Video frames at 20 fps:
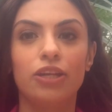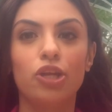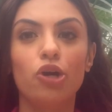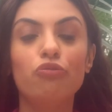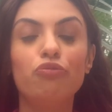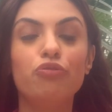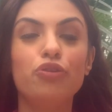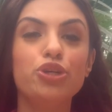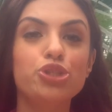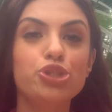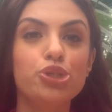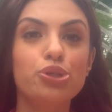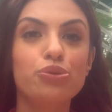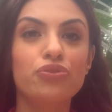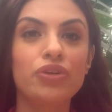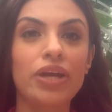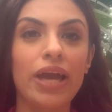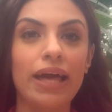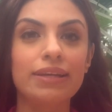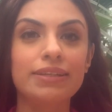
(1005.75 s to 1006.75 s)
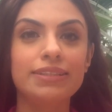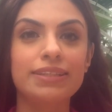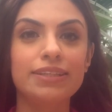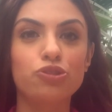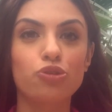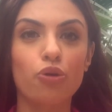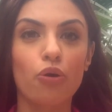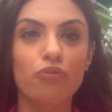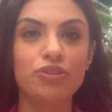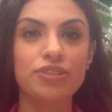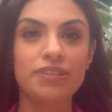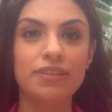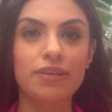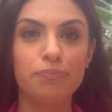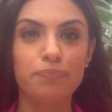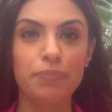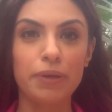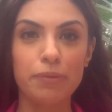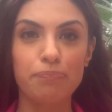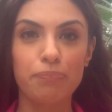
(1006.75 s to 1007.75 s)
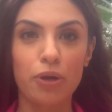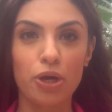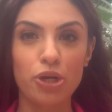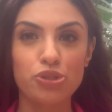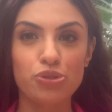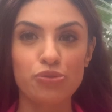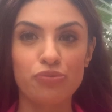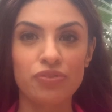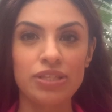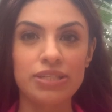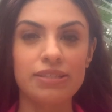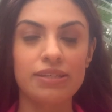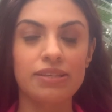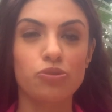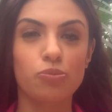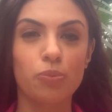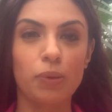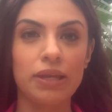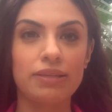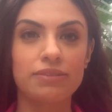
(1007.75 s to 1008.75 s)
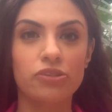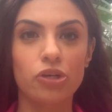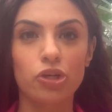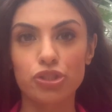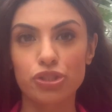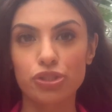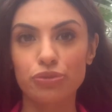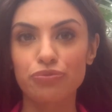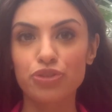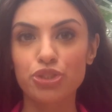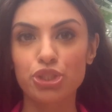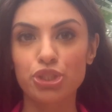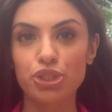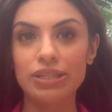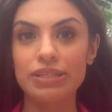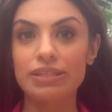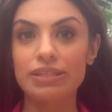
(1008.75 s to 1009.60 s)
Now, virtual reality is obviously a big part of it, as well as artificial